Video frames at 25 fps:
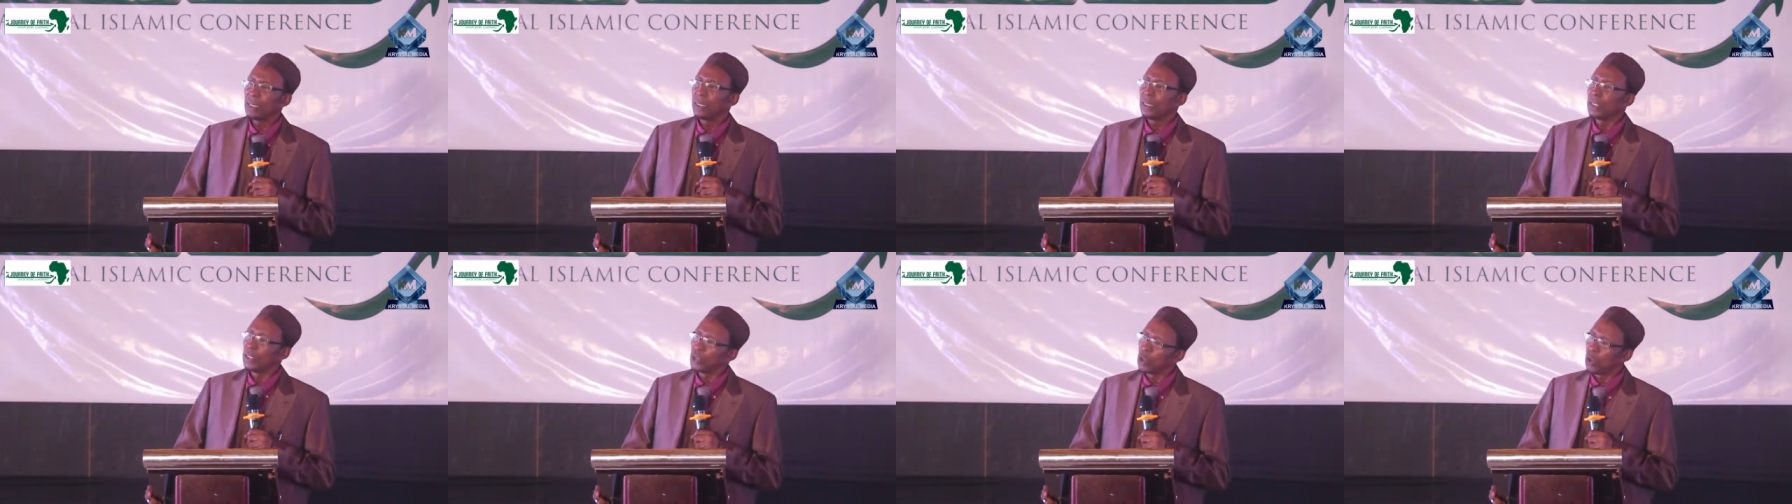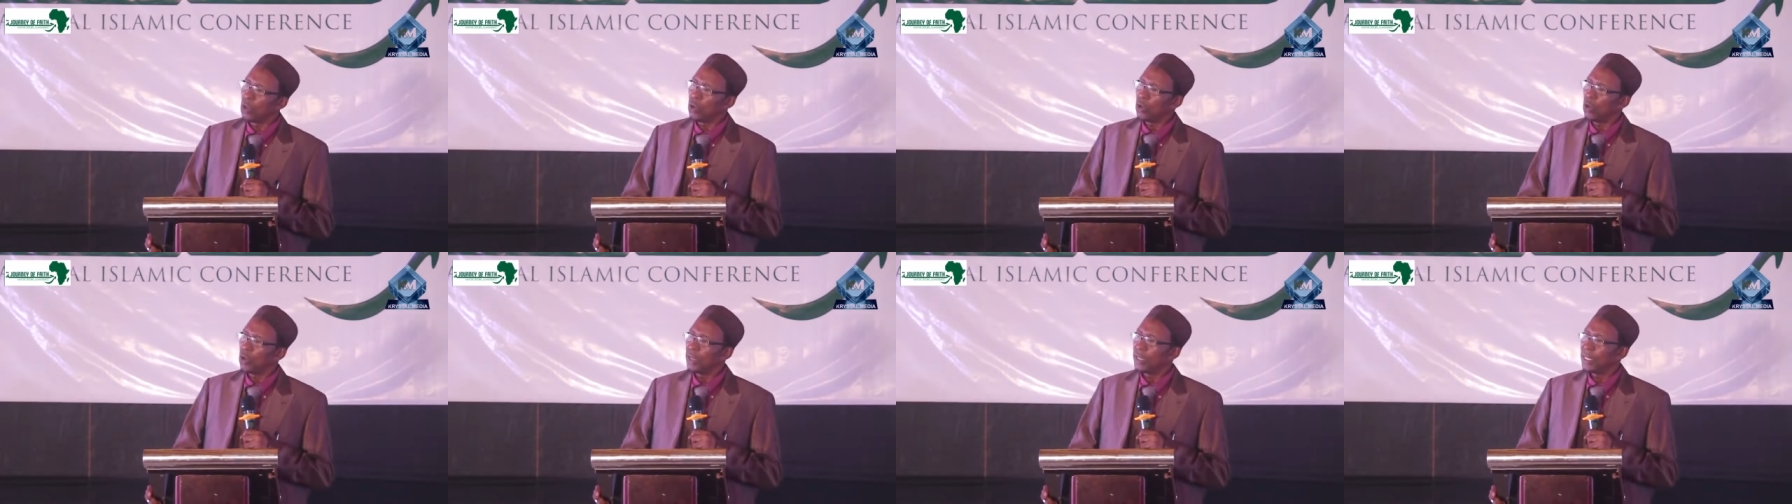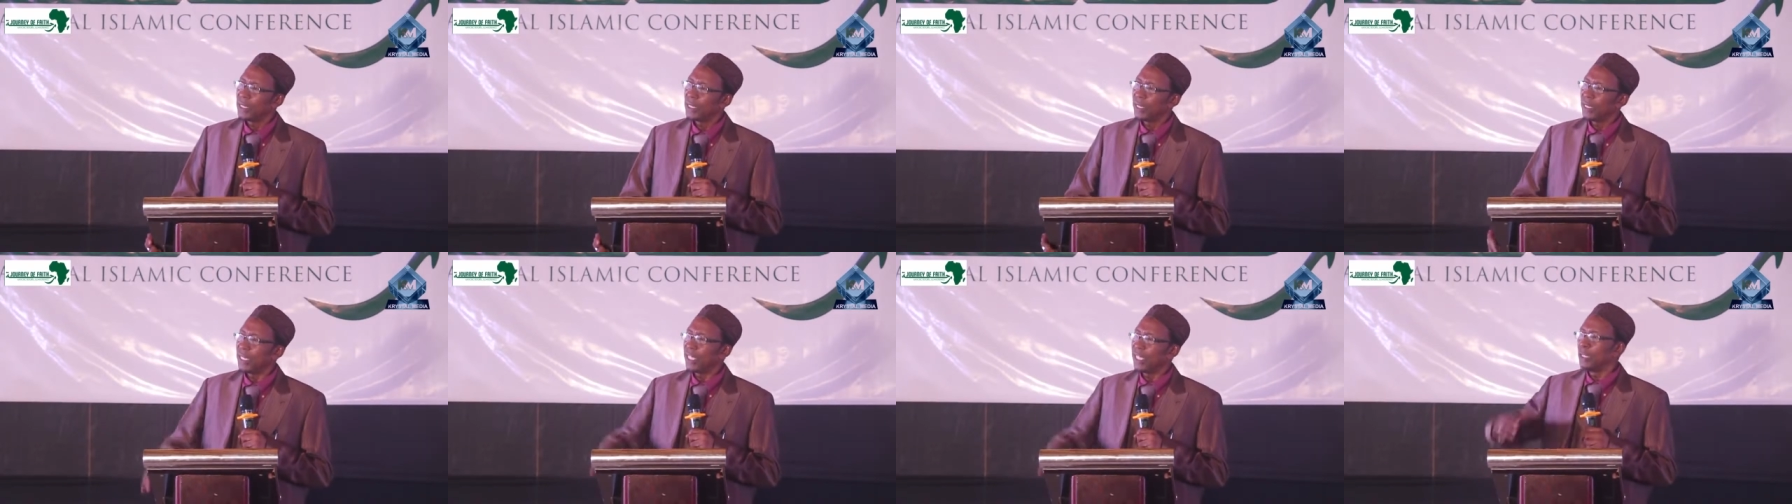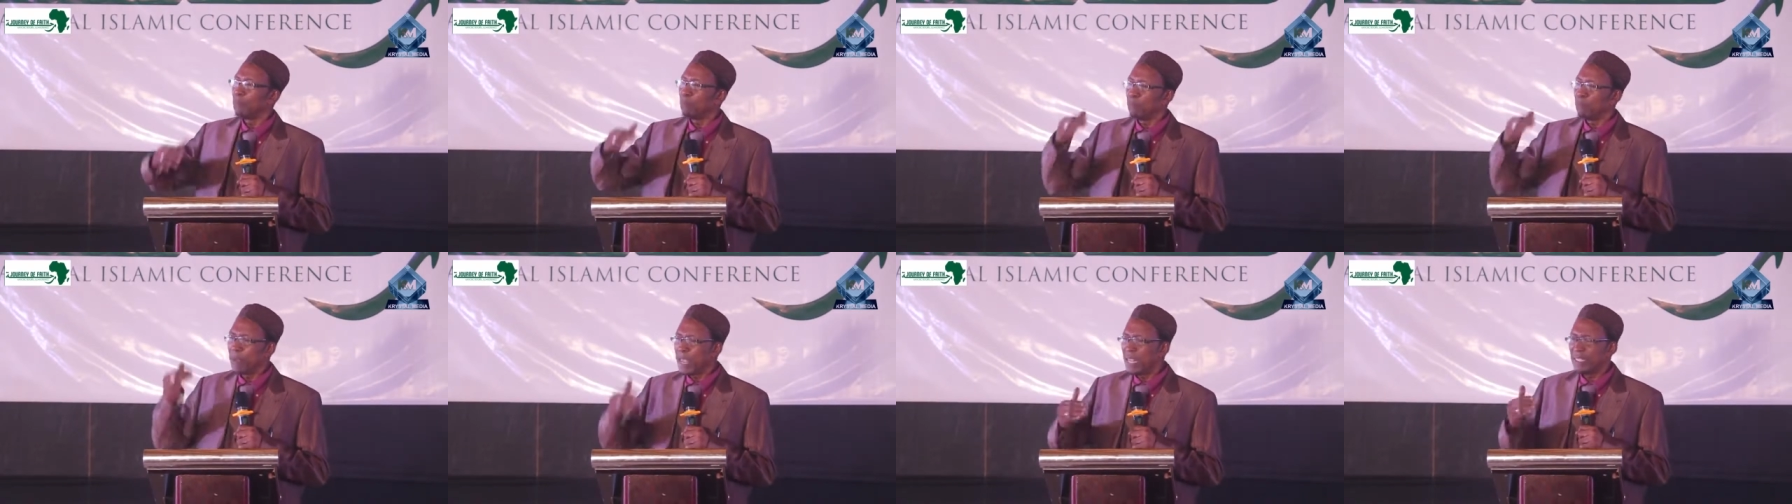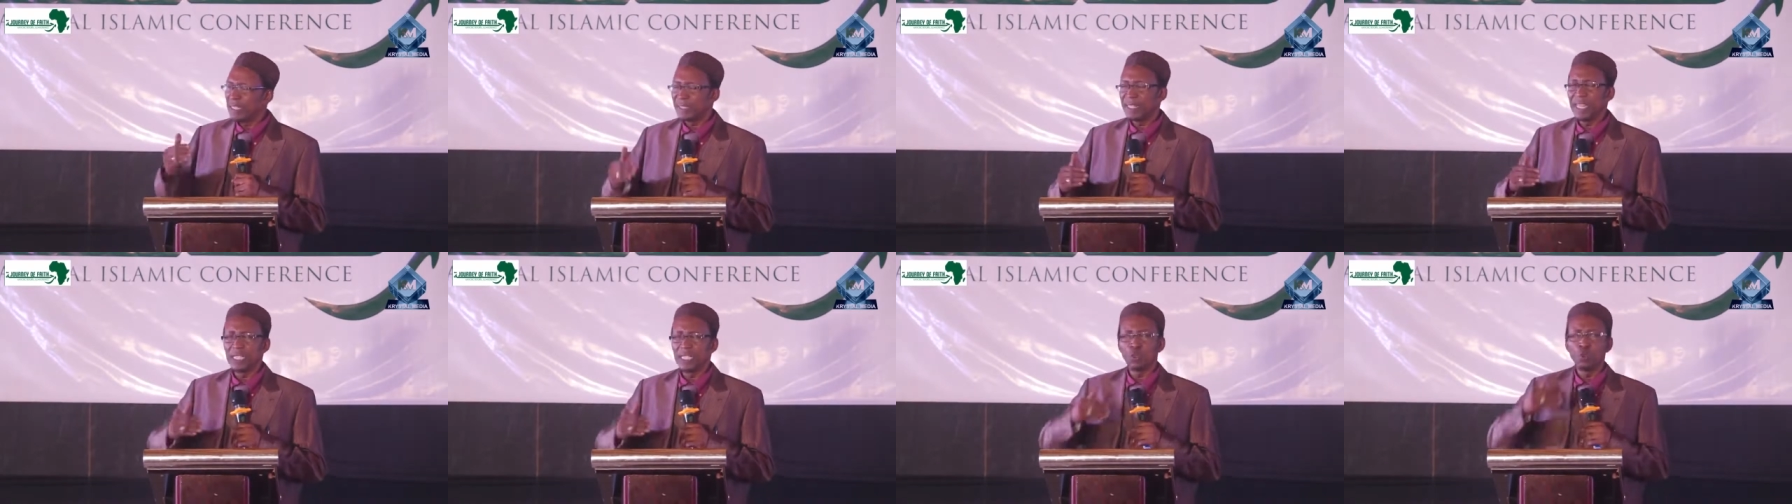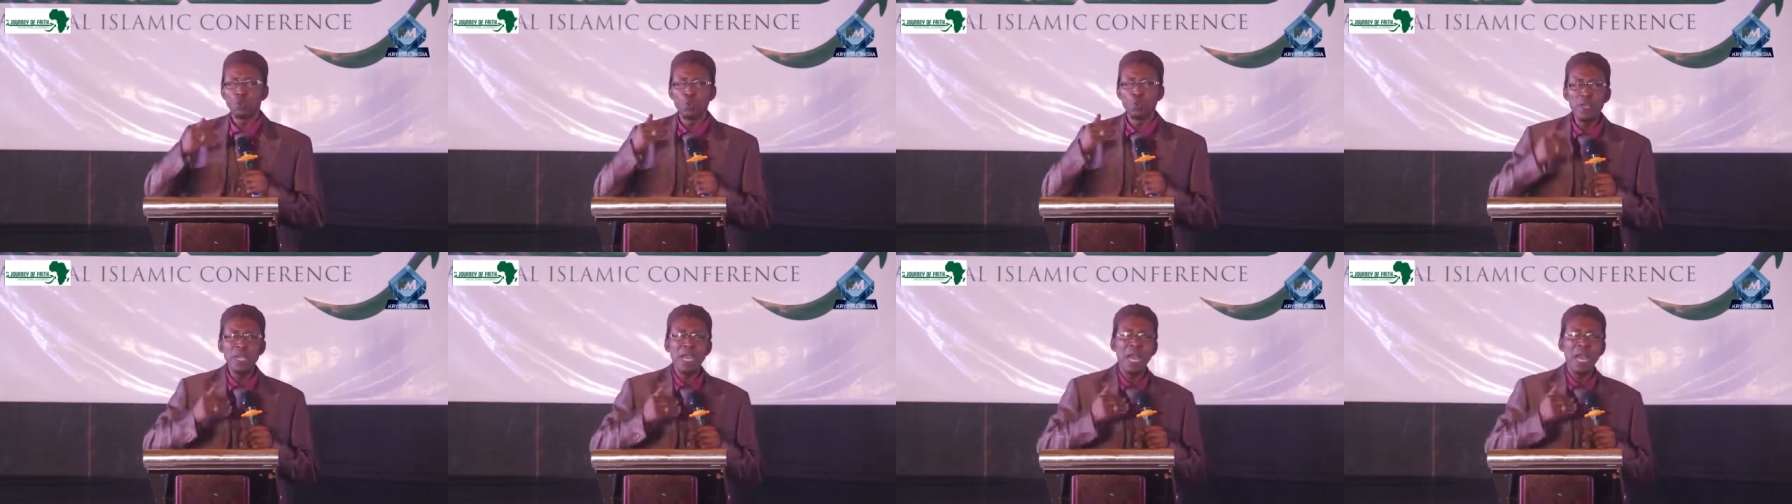you know, in
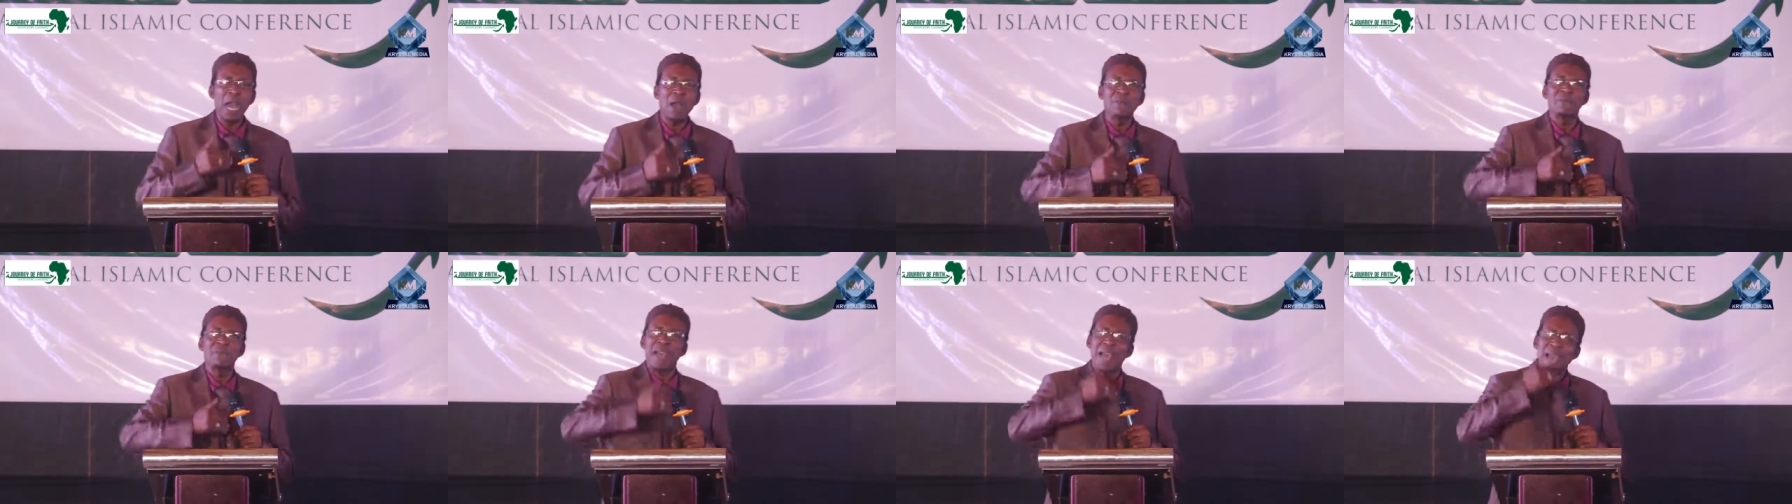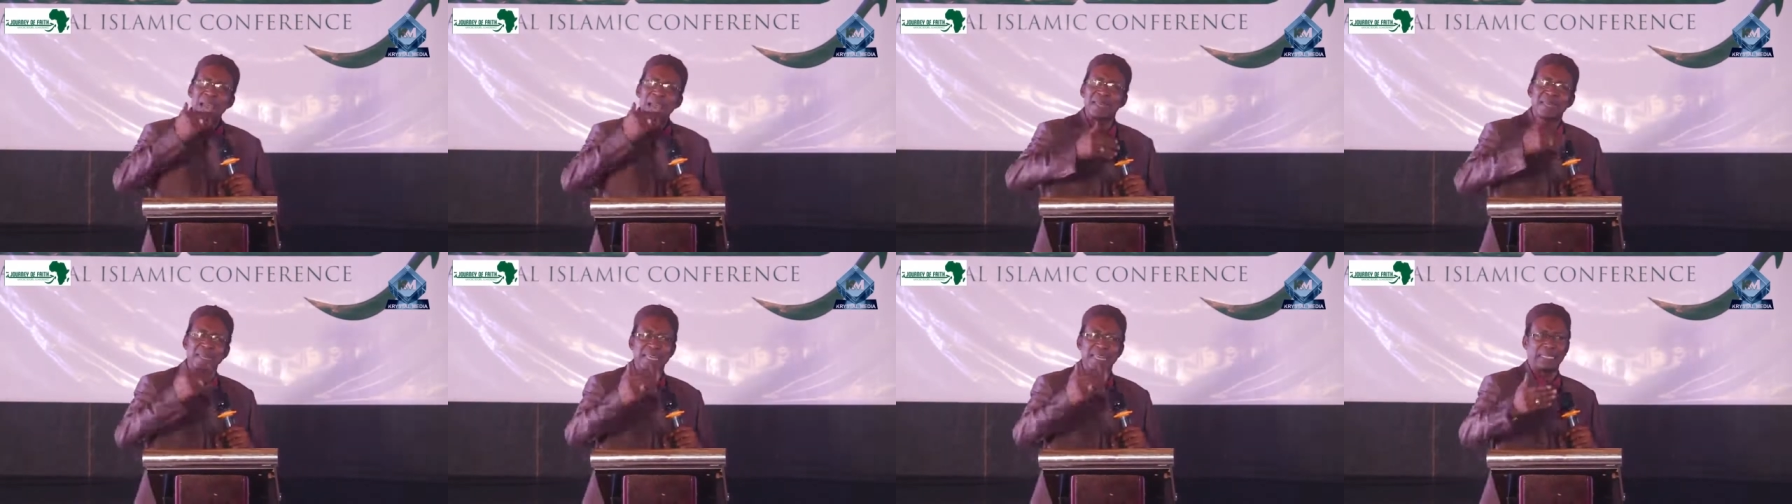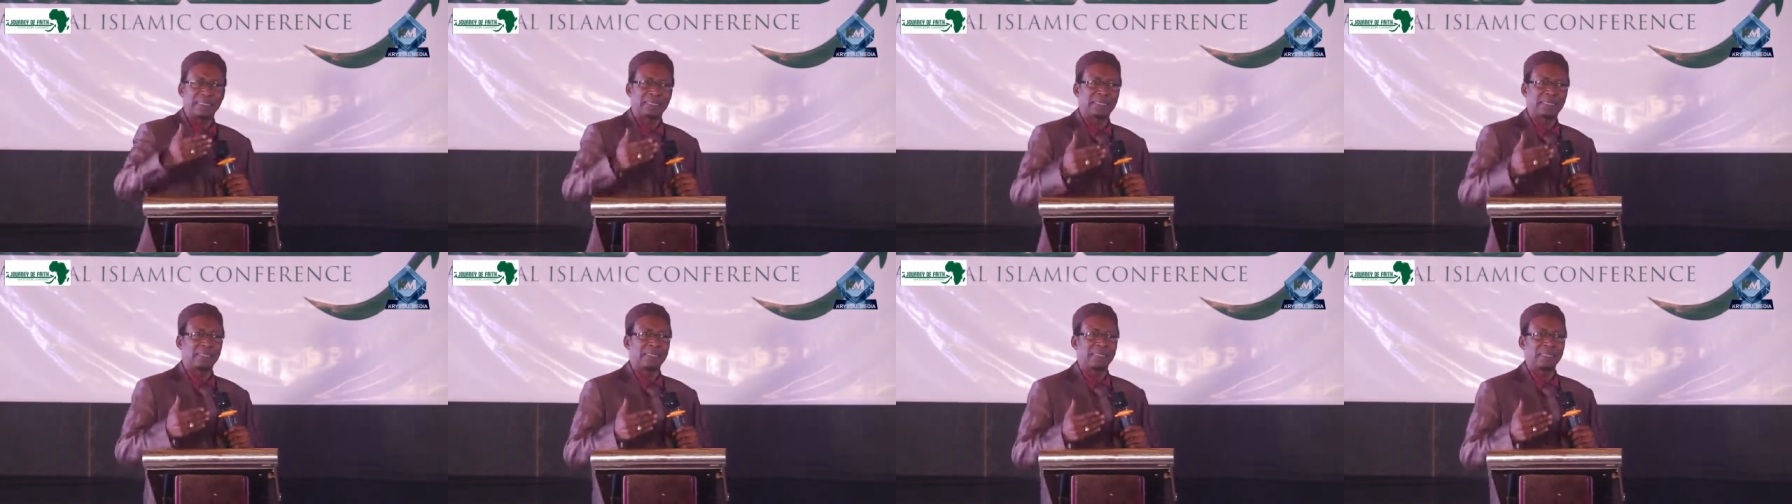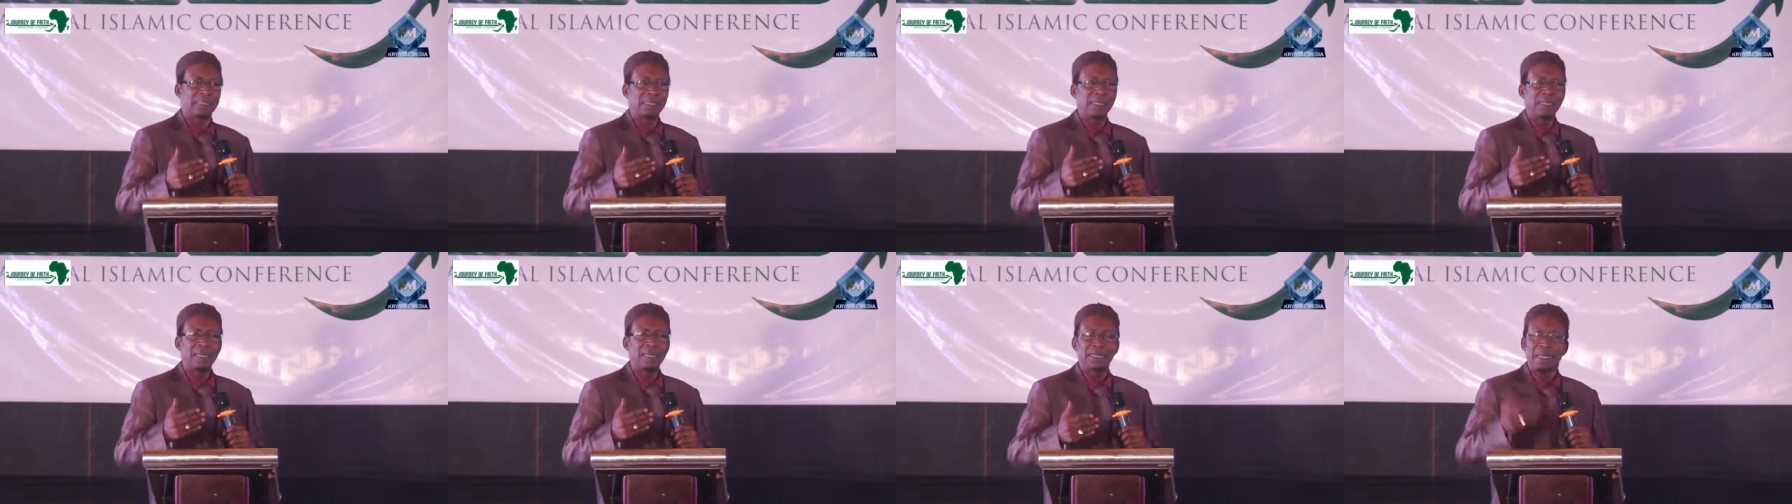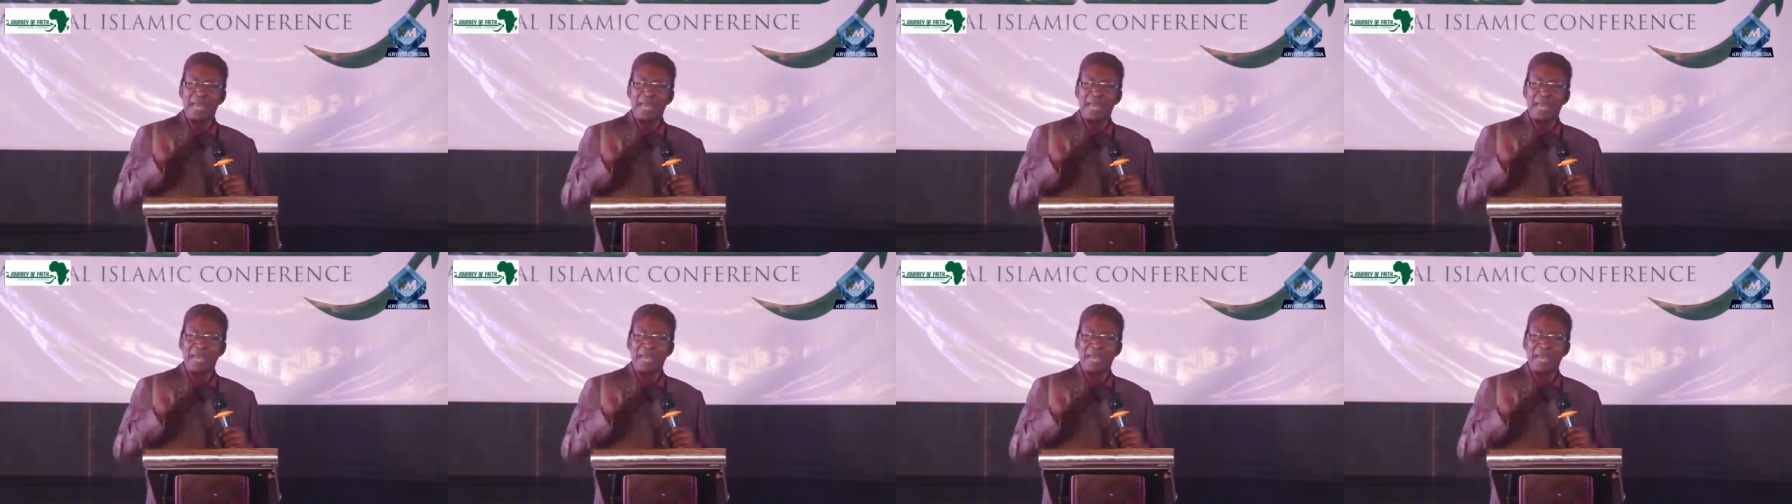business we have ethics.